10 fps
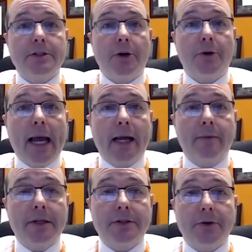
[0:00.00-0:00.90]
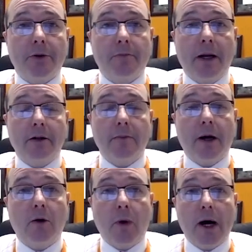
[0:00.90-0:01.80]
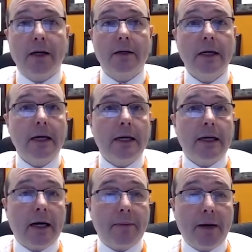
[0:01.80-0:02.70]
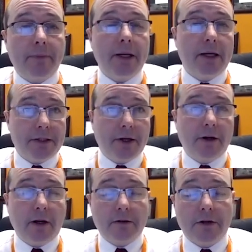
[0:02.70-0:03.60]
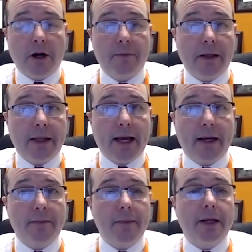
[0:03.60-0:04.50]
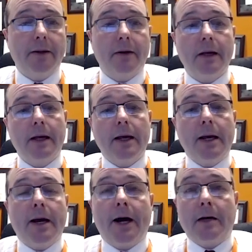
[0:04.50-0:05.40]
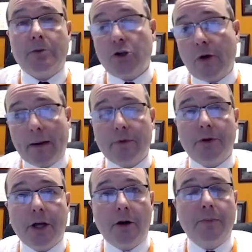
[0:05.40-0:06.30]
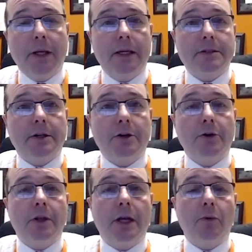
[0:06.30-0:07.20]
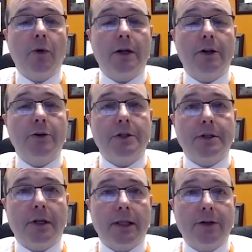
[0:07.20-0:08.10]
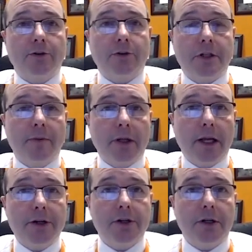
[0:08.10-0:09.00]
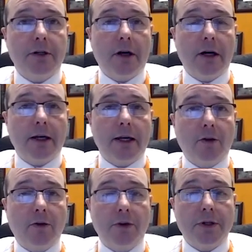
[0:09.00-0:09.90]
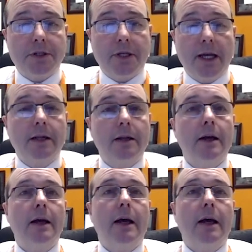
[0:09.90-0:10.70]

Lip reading: so cannabis or medical marijuana, might be considered. I'll talk about that in a minute. Scrambler therapy is a new thing where it uses electrical stimulation through the skin,